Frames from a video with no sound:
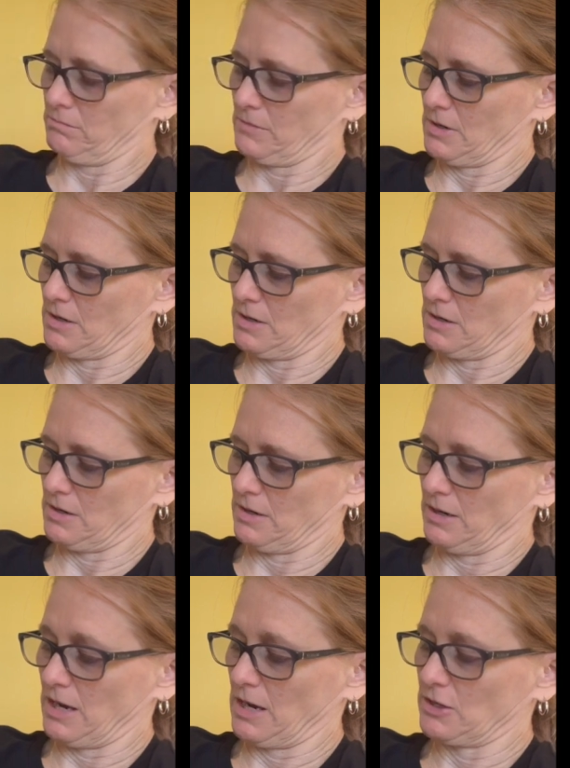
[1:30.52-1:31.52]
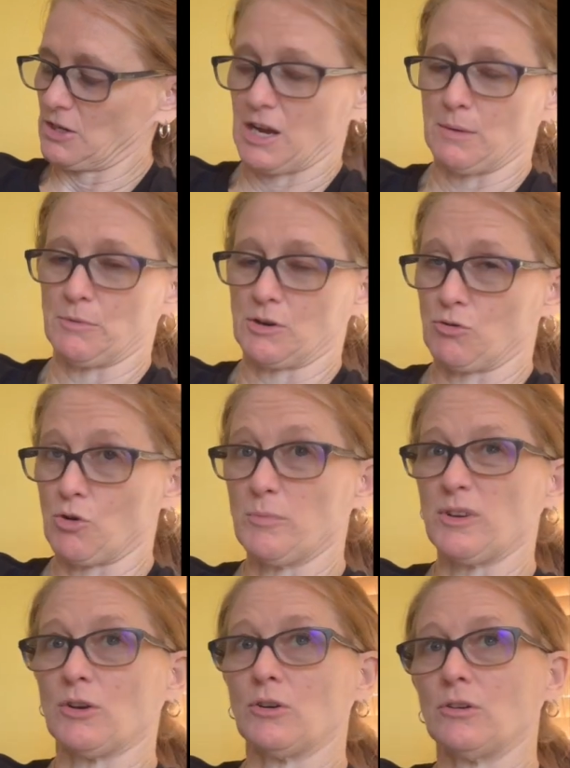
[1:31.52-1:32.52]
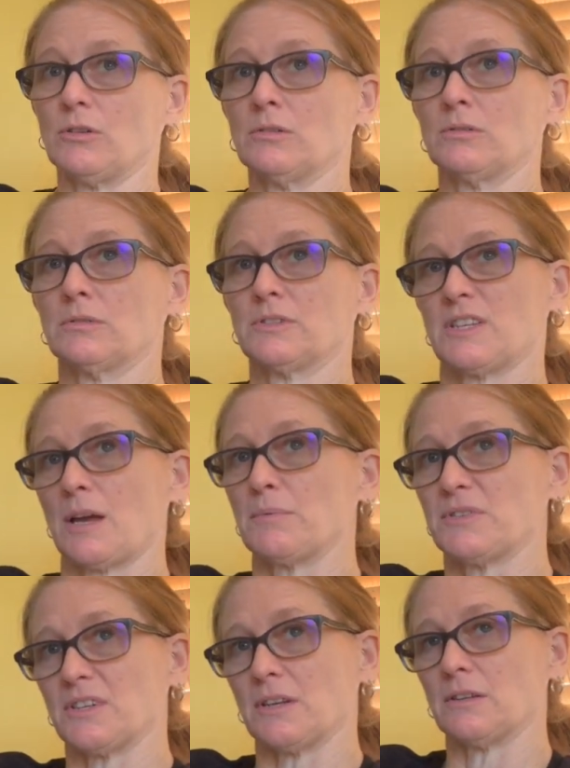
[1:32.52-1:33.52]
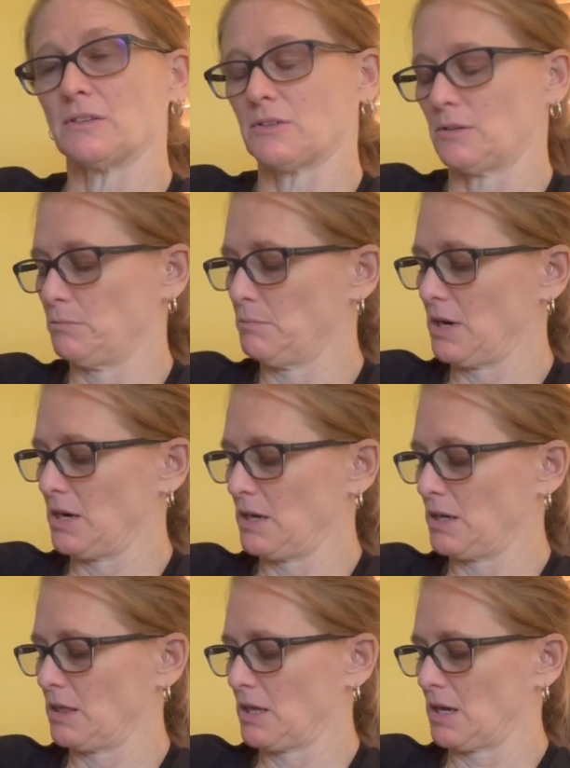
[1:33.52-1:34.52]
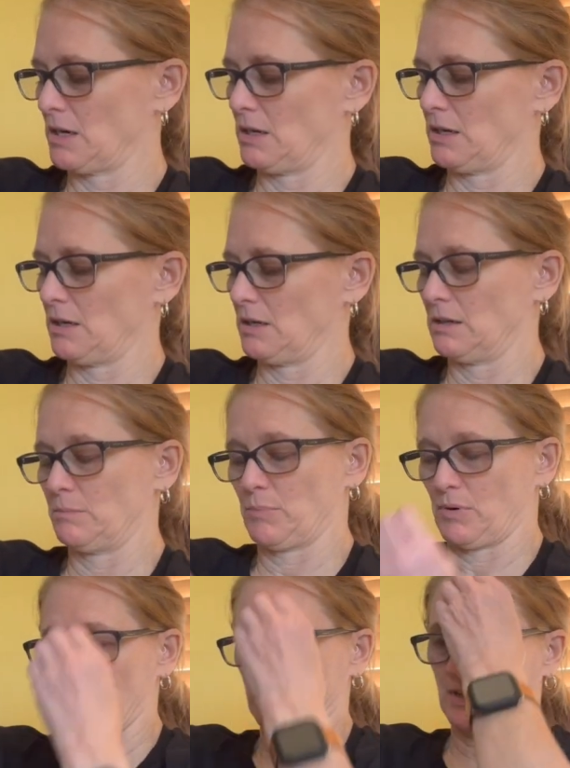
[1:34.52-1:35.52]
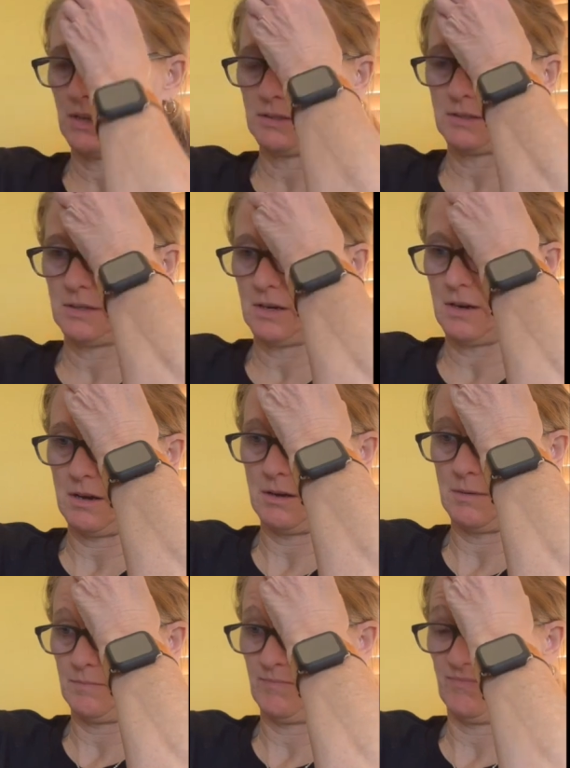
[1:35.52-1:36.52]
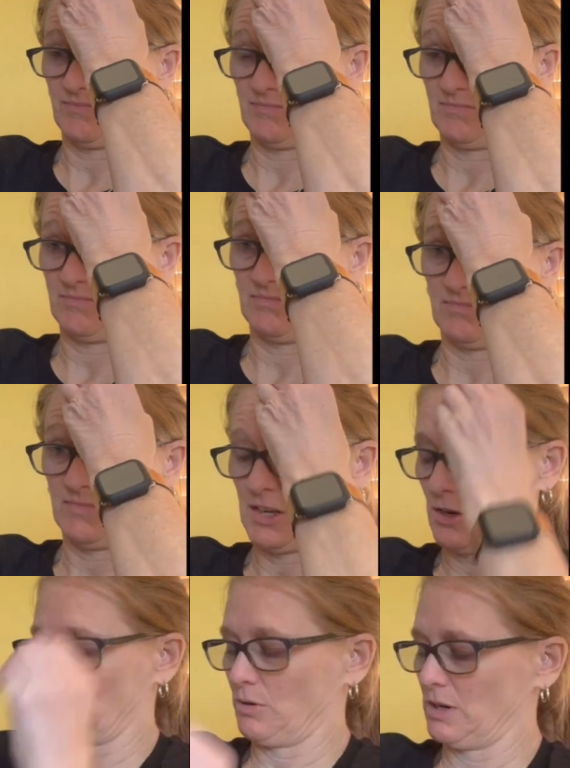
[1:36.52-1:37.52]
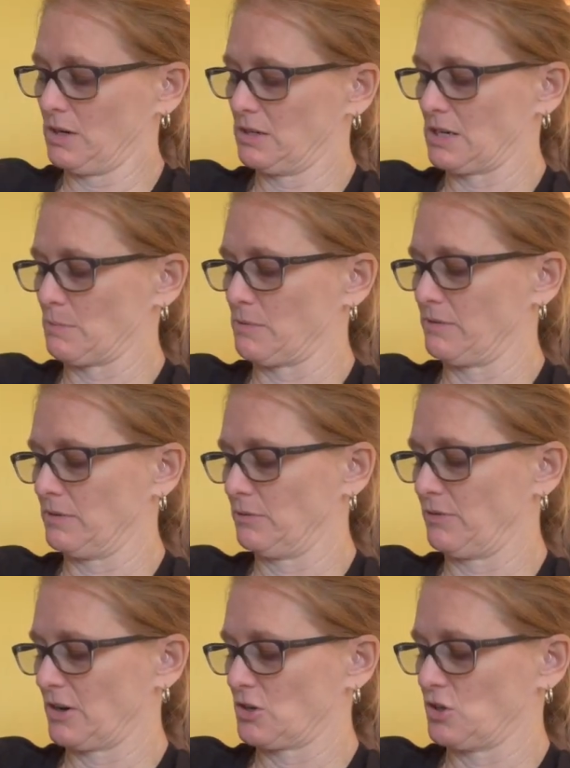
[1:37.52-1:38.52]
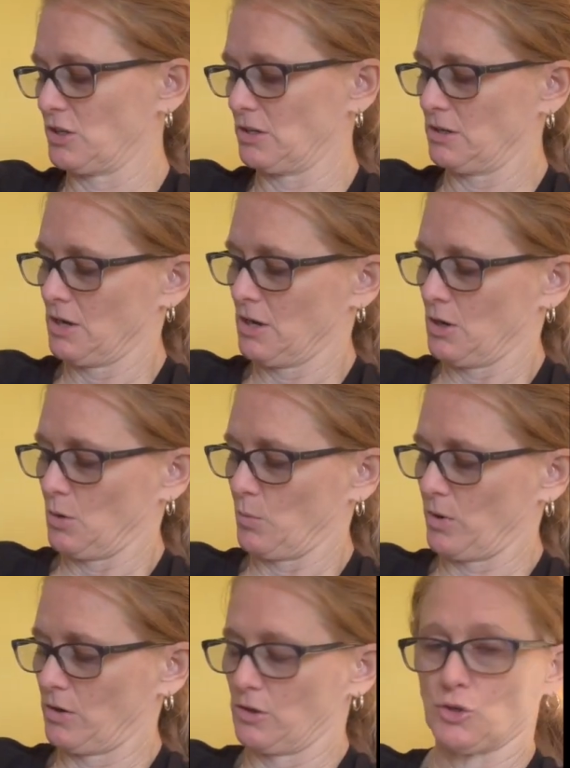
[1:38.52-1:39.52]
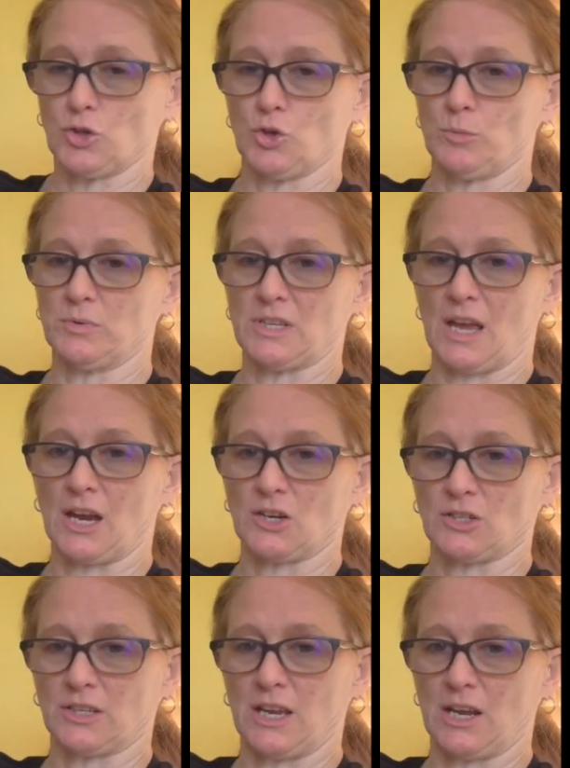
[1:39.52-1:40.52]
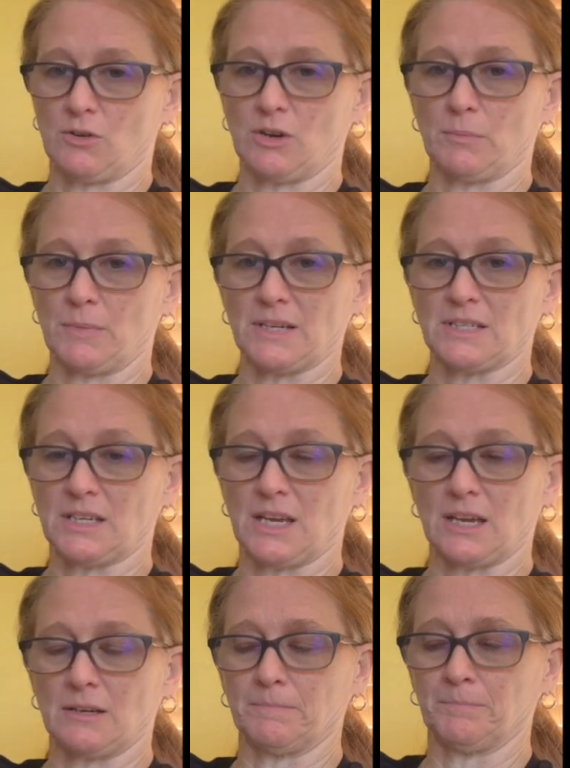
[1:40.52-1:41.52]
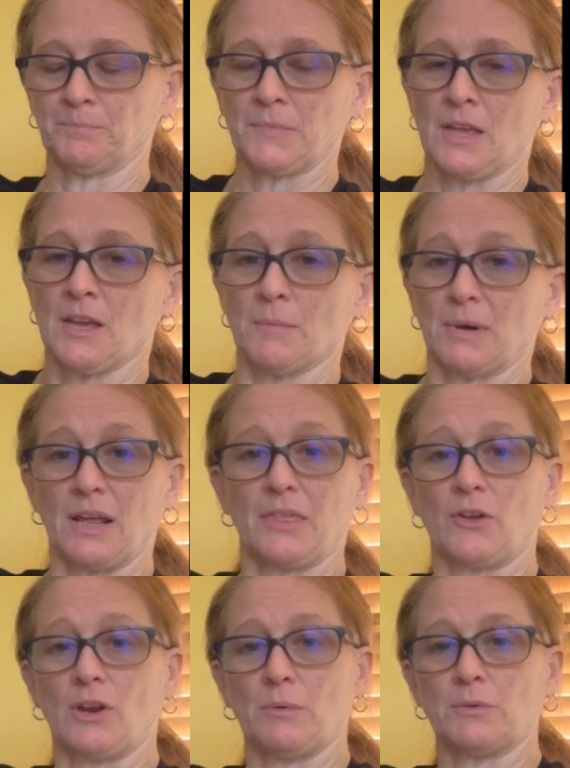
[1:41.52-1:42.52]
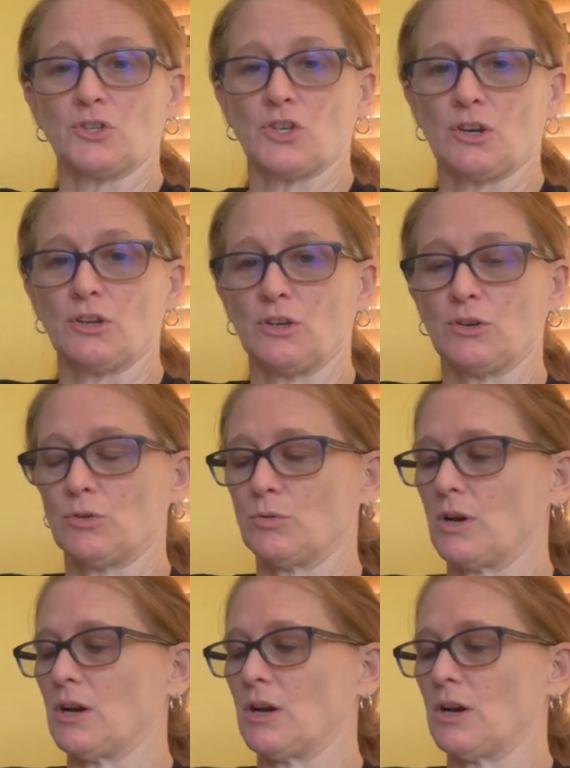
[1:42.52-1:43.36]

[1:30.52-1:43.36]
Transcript: an antimicrobial substance, meaning that it prevents any type of infection where the tube is actually entering my skin. But I thought I would show you